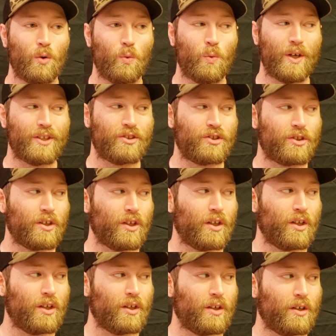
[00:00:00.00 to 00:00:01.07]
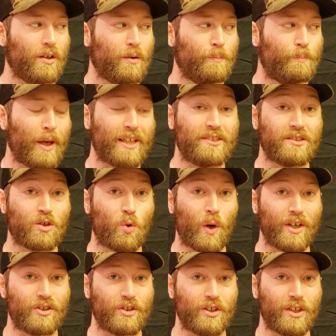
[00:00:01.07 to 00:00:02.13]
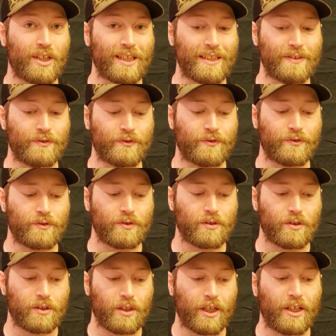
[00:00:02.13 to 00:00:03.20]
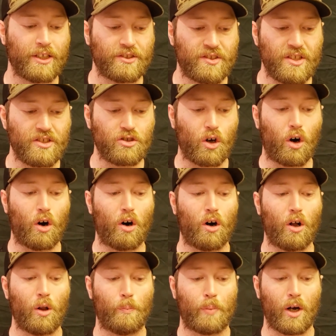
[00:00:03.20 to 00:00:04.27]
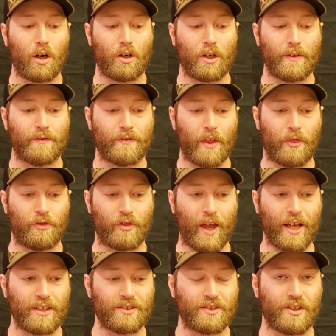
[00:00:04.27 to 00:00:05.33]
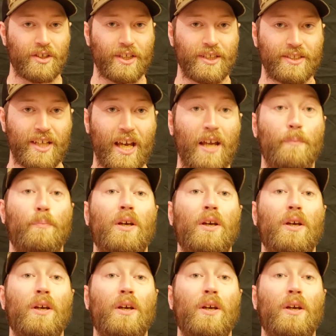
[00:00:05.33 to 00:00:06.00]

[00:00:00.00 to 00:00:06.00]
which begs the question of, is this all part of the things that are in his head?